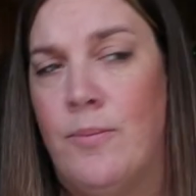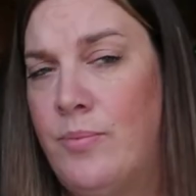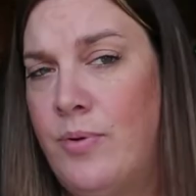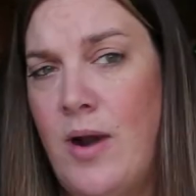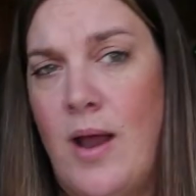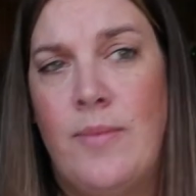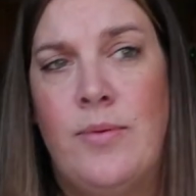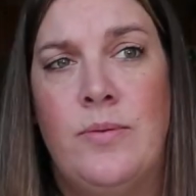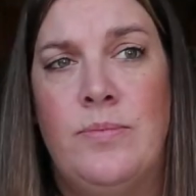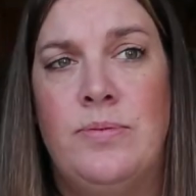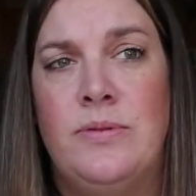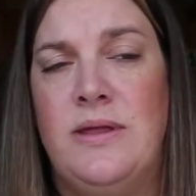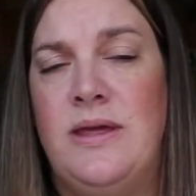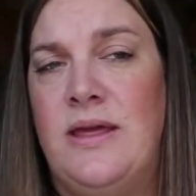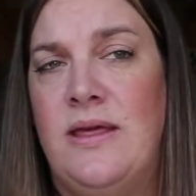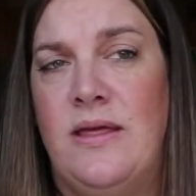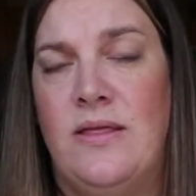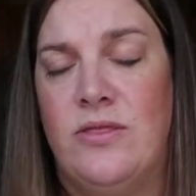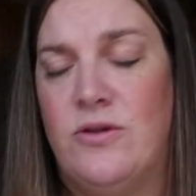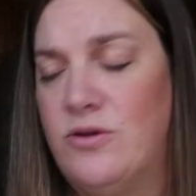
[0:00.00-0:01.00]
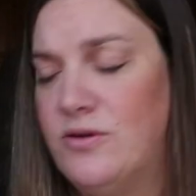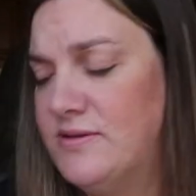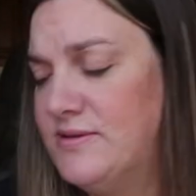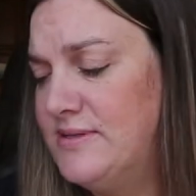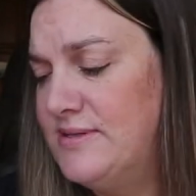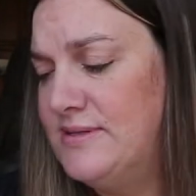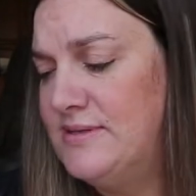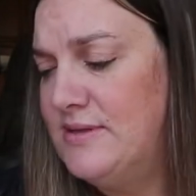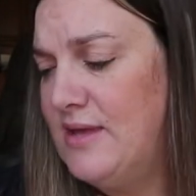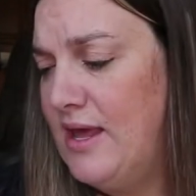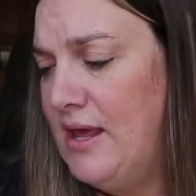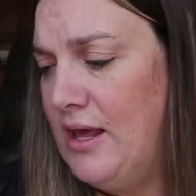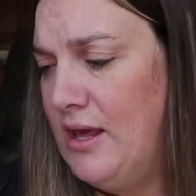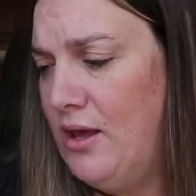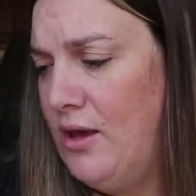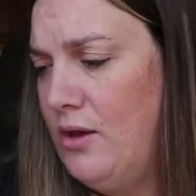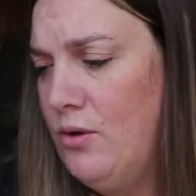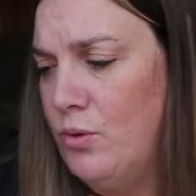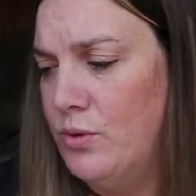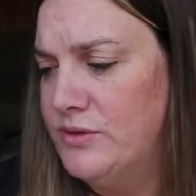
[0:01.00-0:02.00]
probably there's
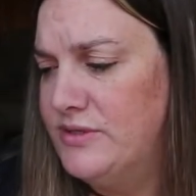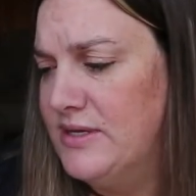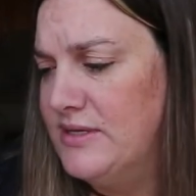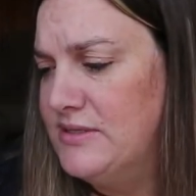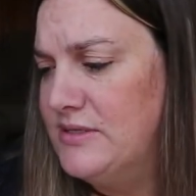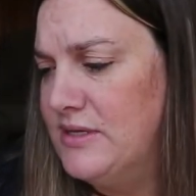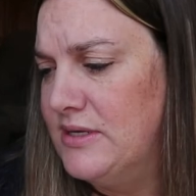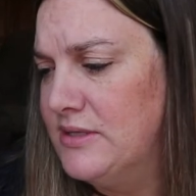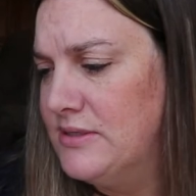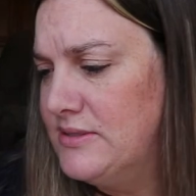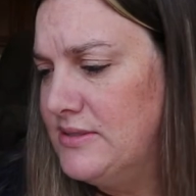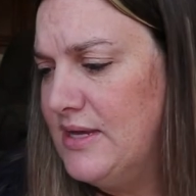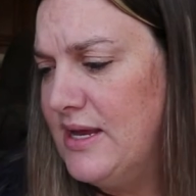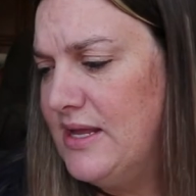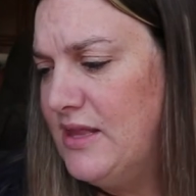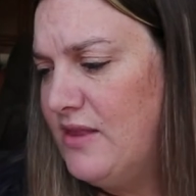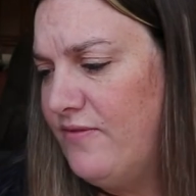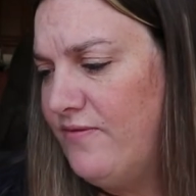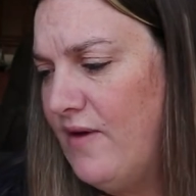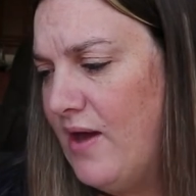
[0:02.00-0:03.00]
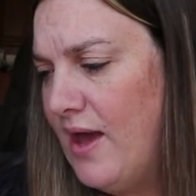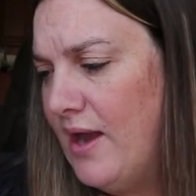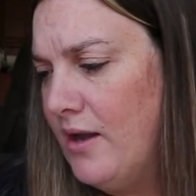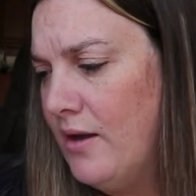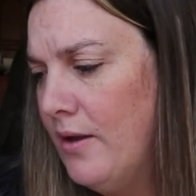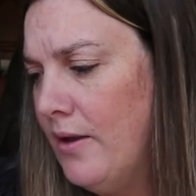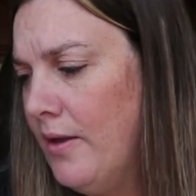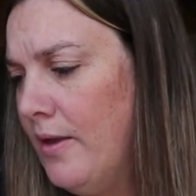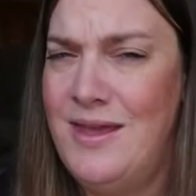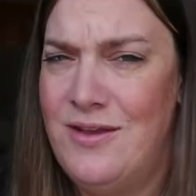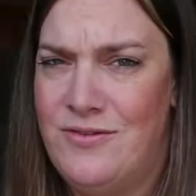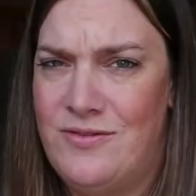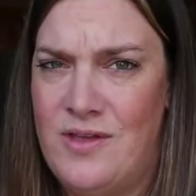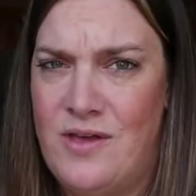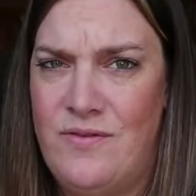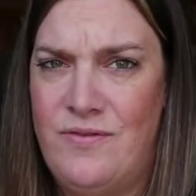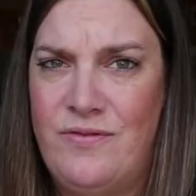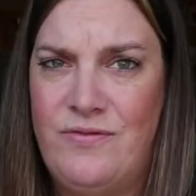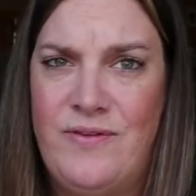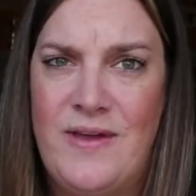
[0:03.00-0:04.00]
equal distance. It's fine. Make
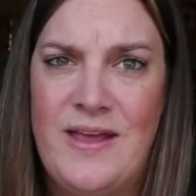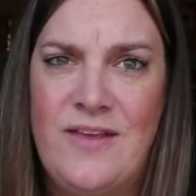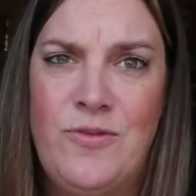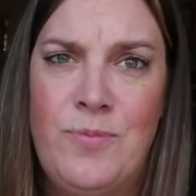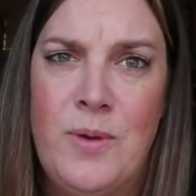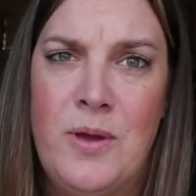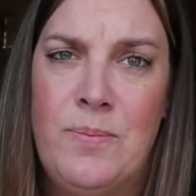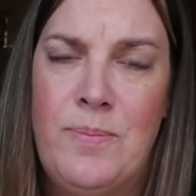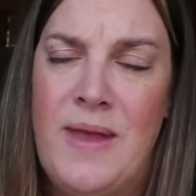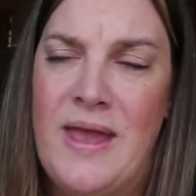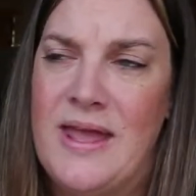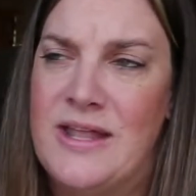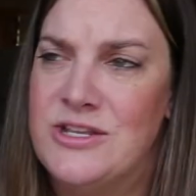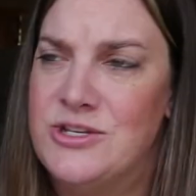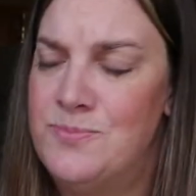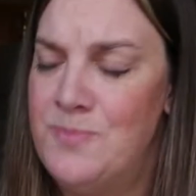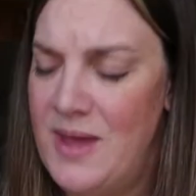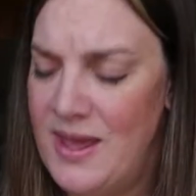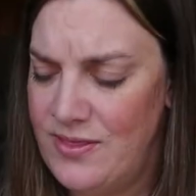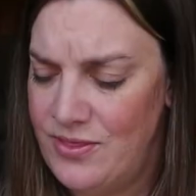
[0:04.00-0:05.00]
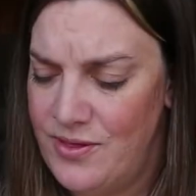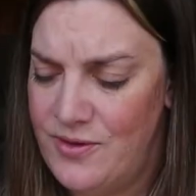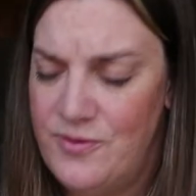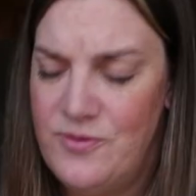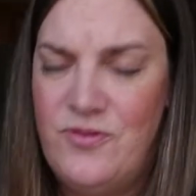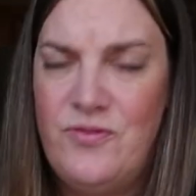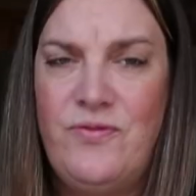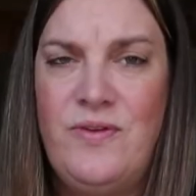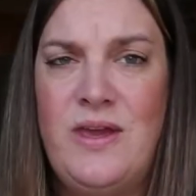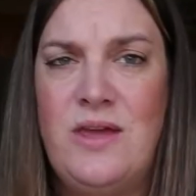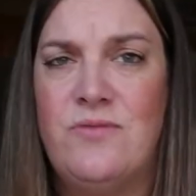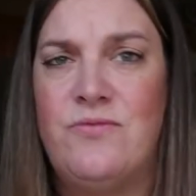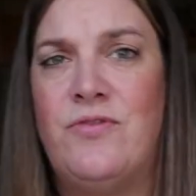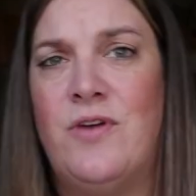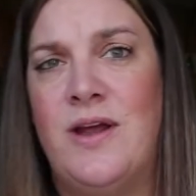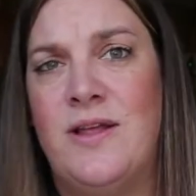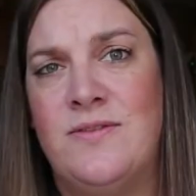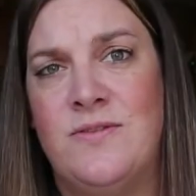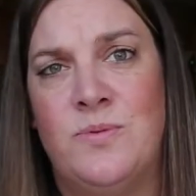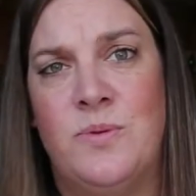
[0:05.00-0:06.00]
yourself a Facebook page. Make those feet
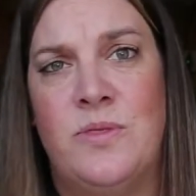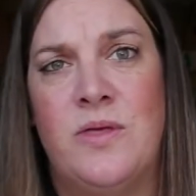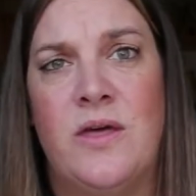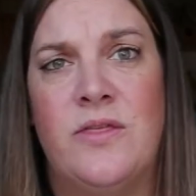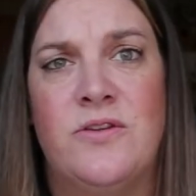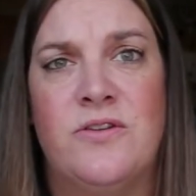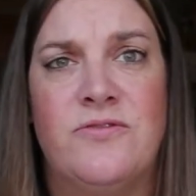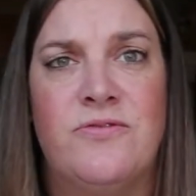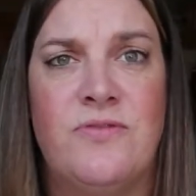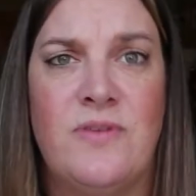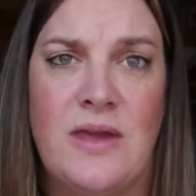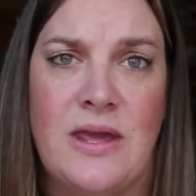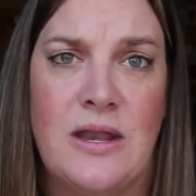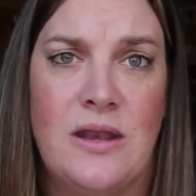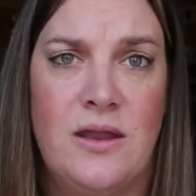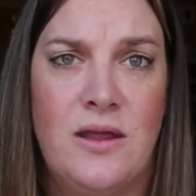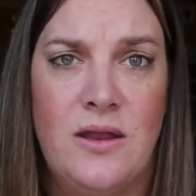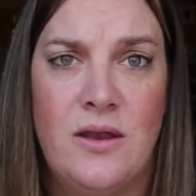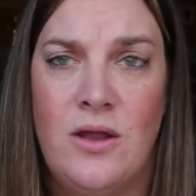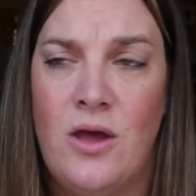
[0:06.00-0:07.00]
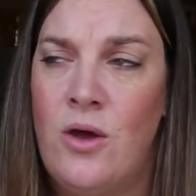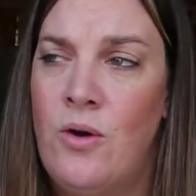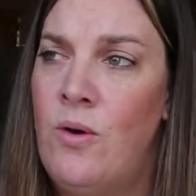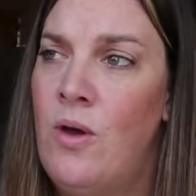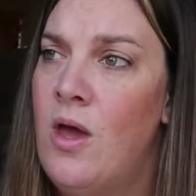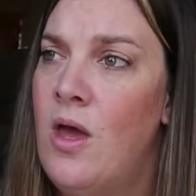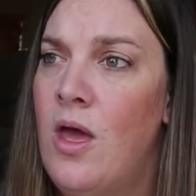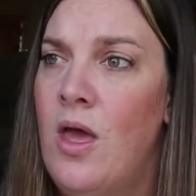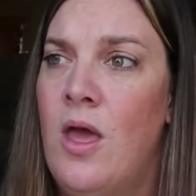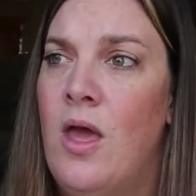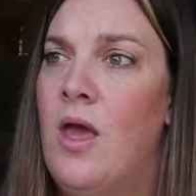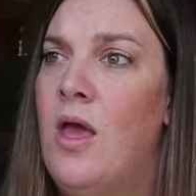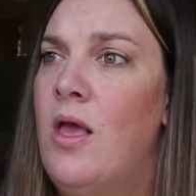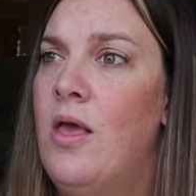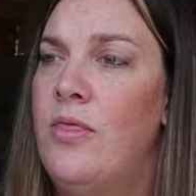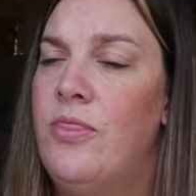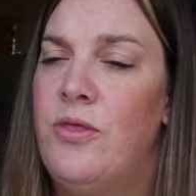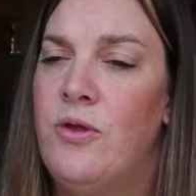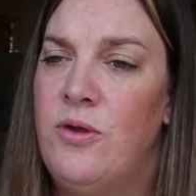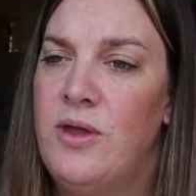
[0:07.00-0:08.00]
friends with other feet, you know?
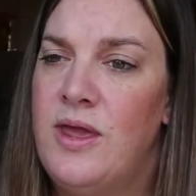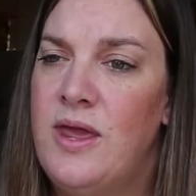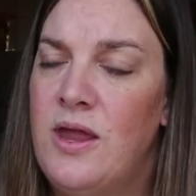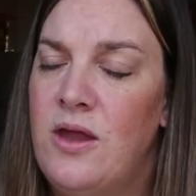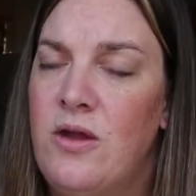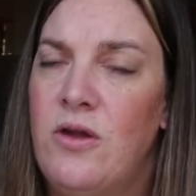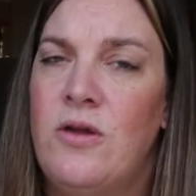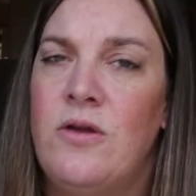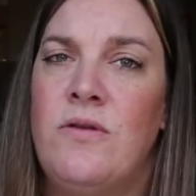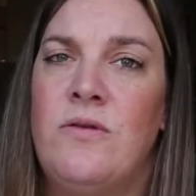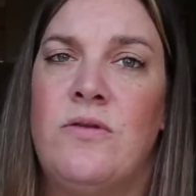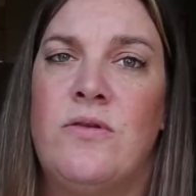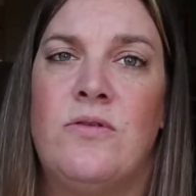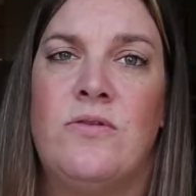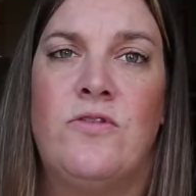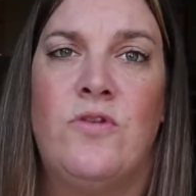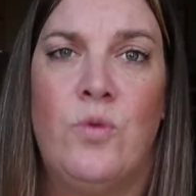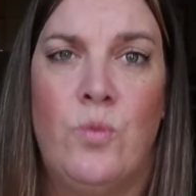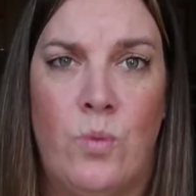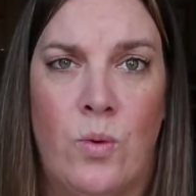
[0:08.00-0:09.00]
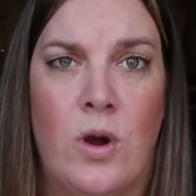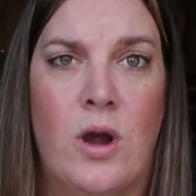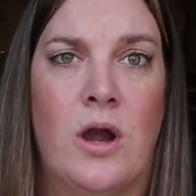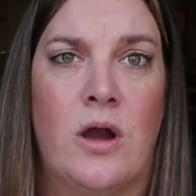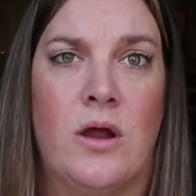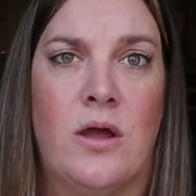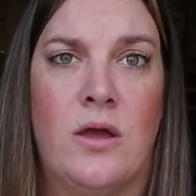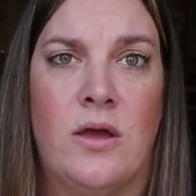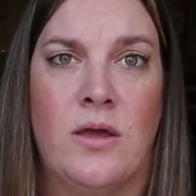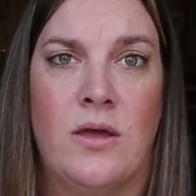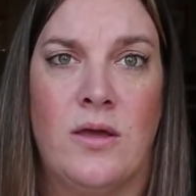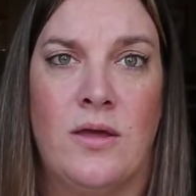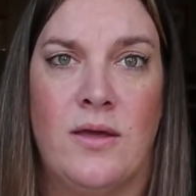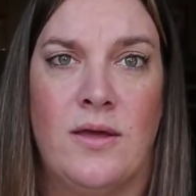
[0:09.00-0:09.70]
They're here to work.